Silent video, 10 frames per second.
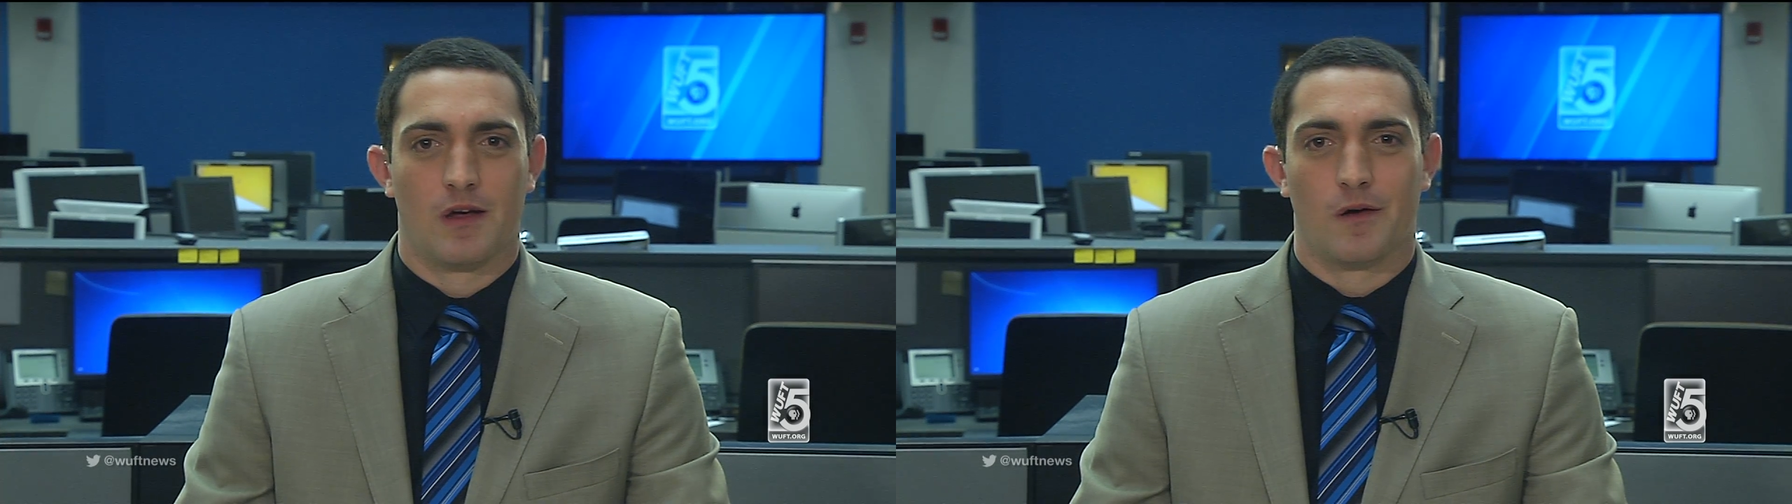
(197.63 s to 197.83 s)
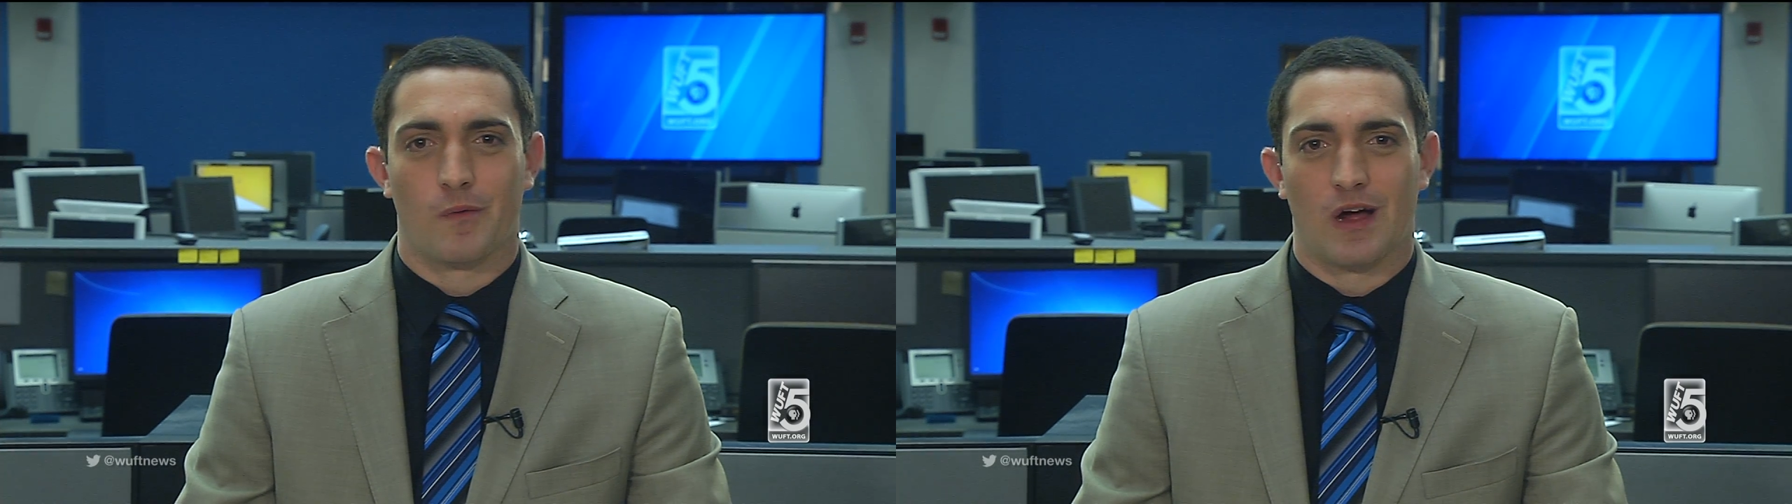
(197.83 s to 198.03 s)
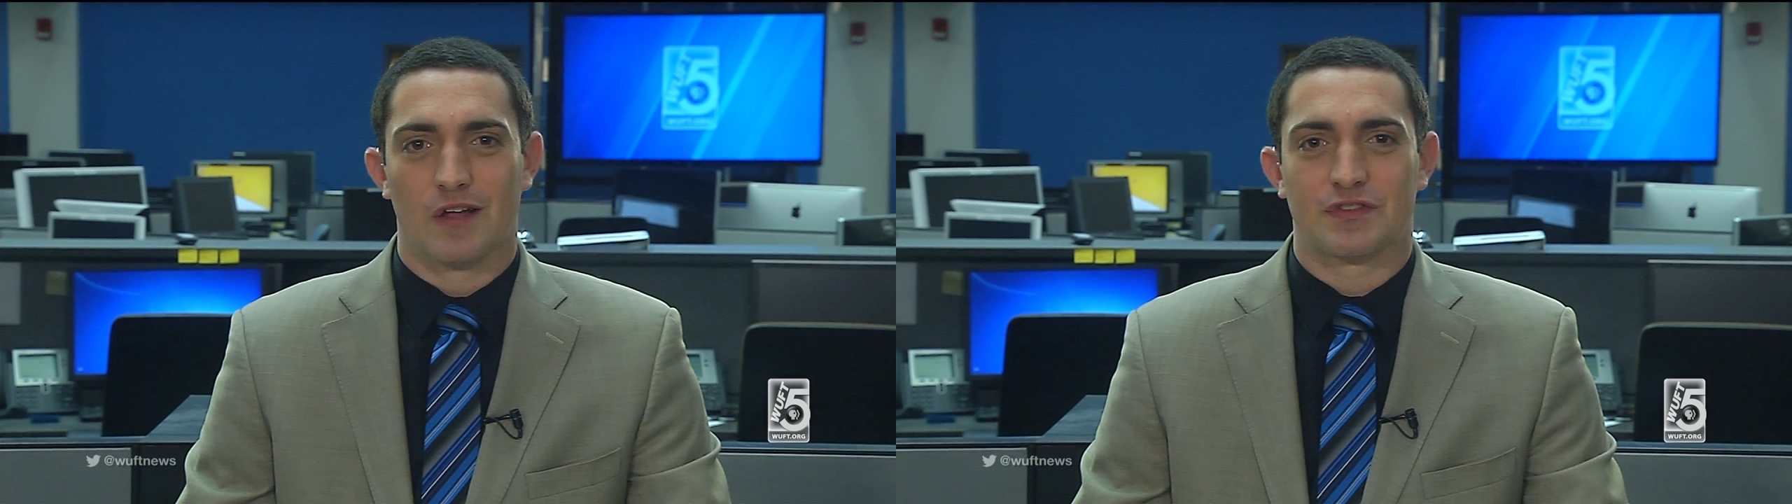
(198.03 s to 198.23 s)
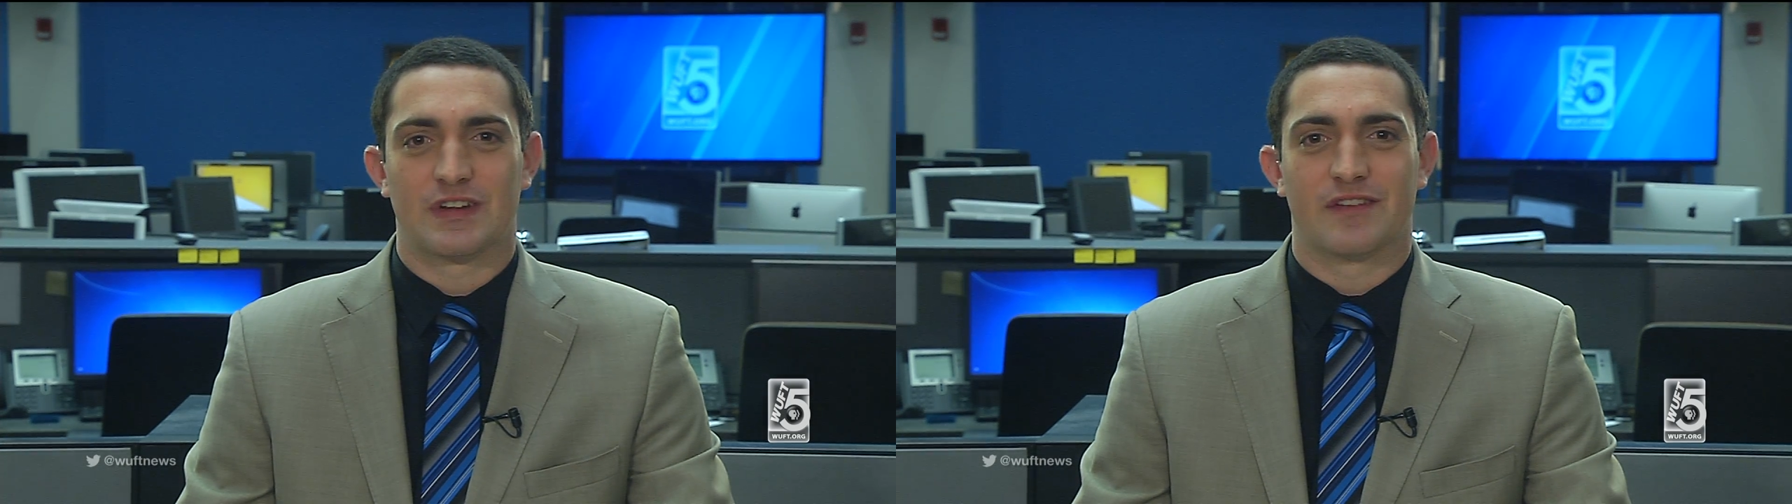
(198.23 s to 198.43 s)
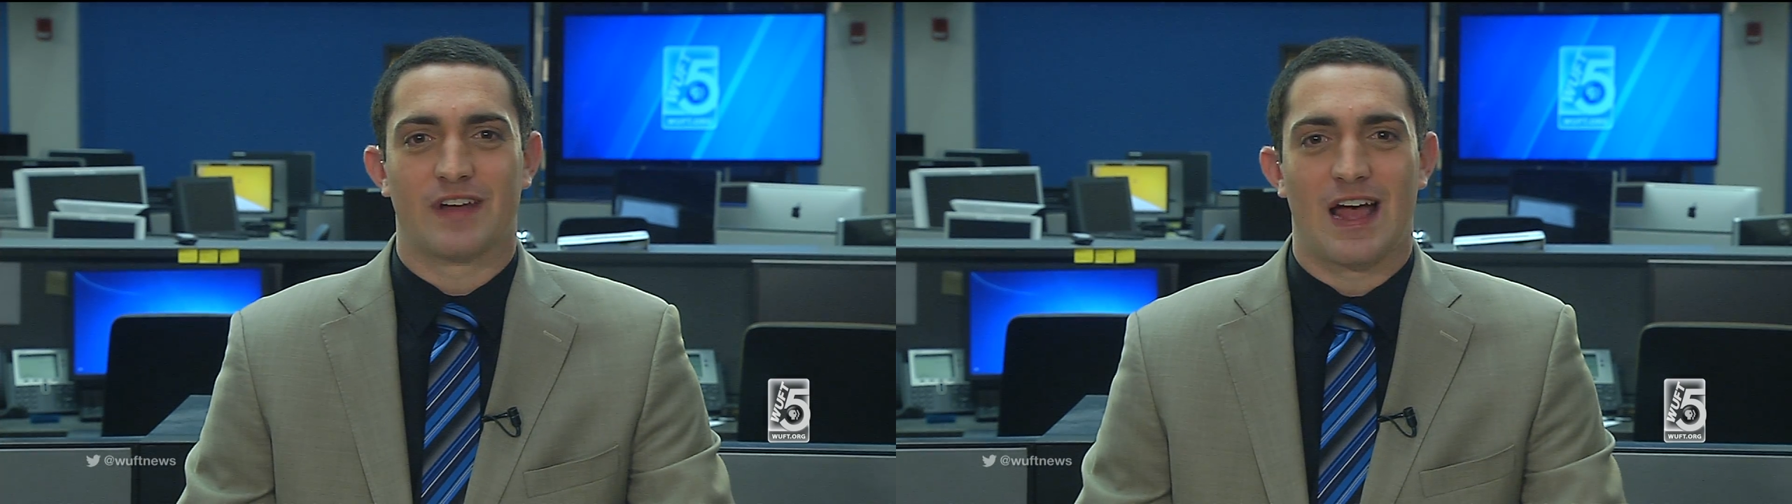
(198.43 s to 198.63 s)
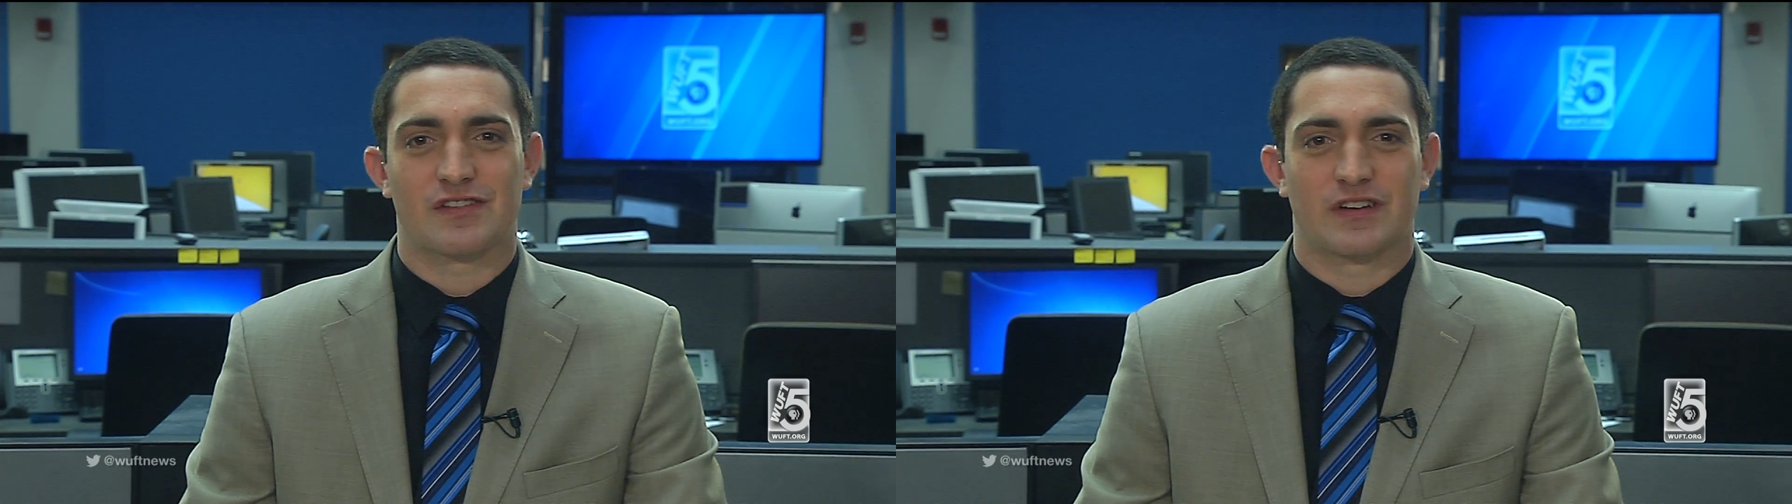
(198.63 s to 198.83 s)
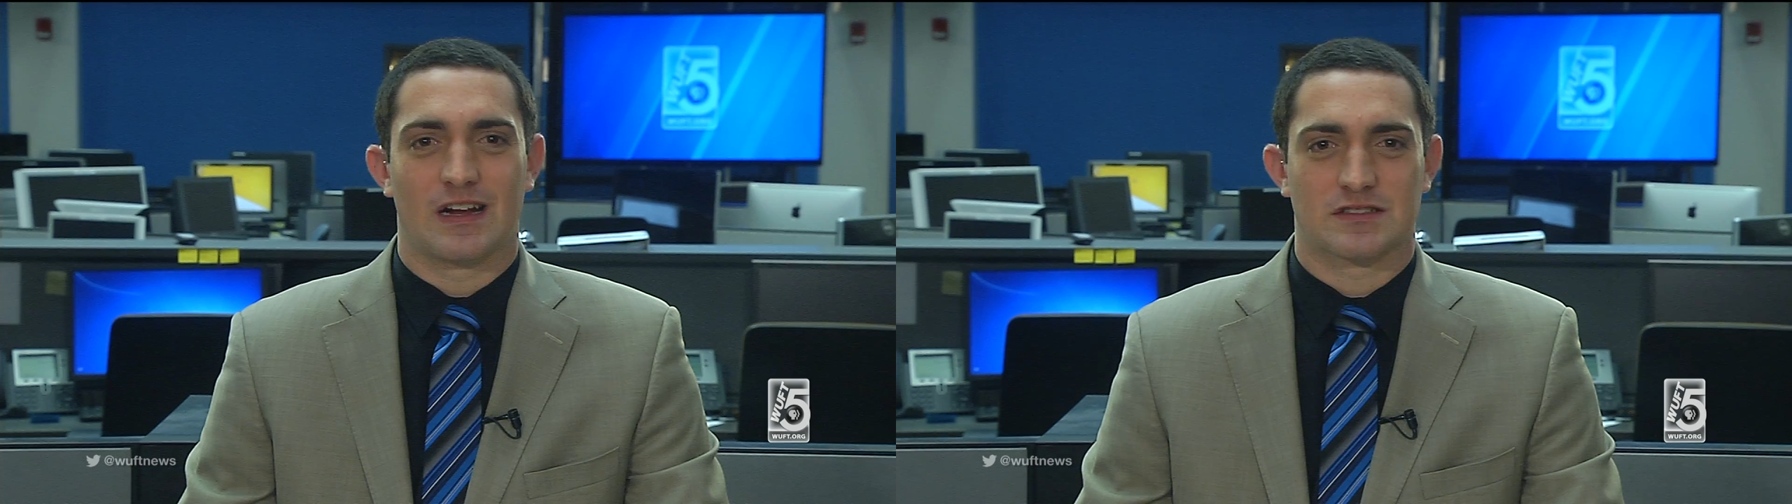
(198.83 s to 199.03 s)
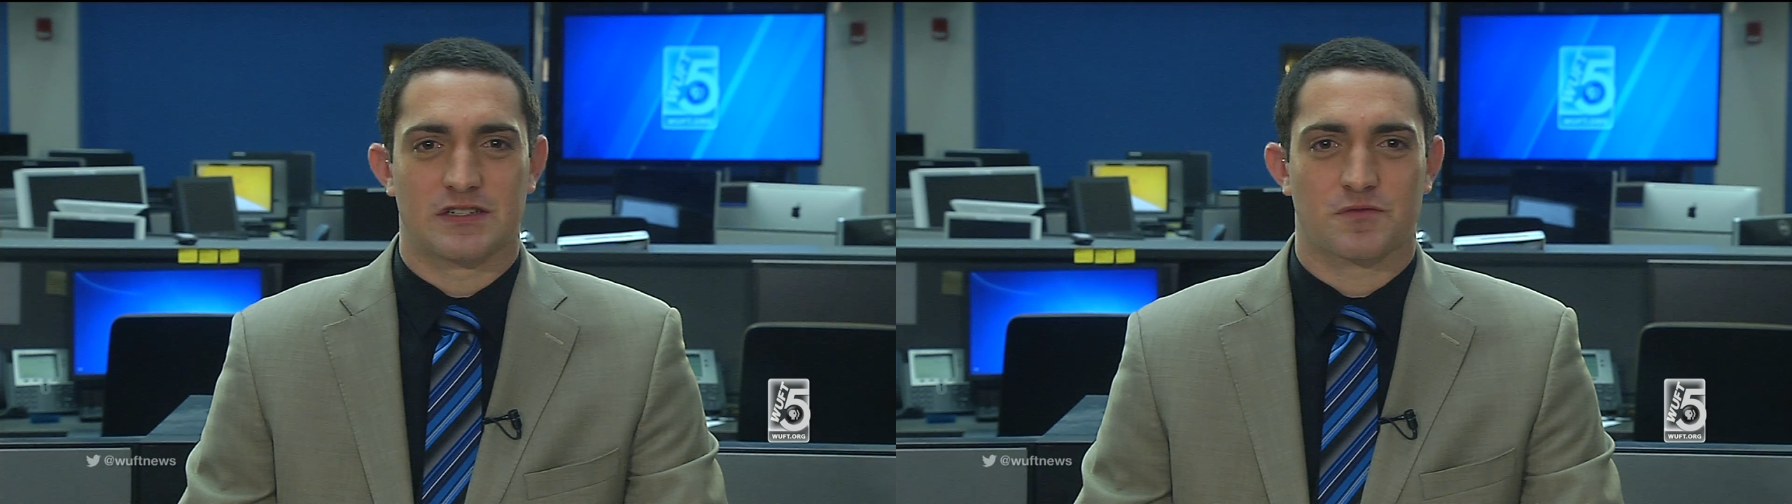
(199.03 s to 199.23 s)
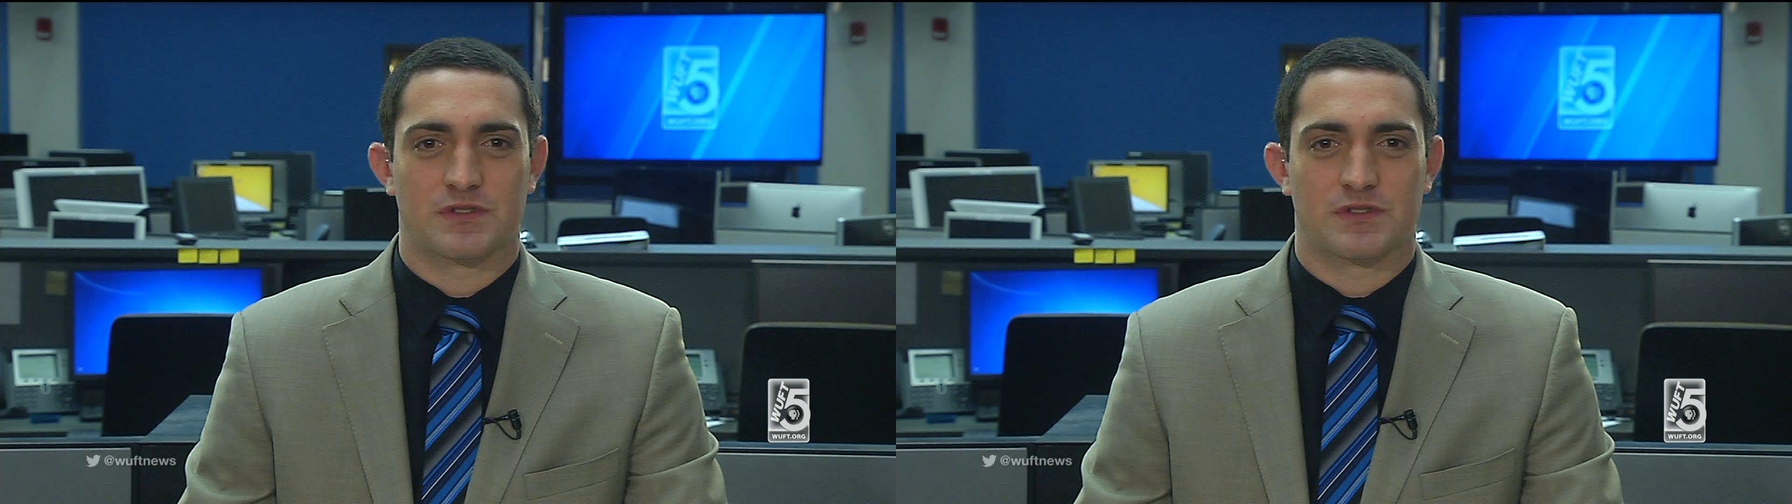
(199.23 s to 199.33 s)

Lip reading: Well, Steve Nash announced his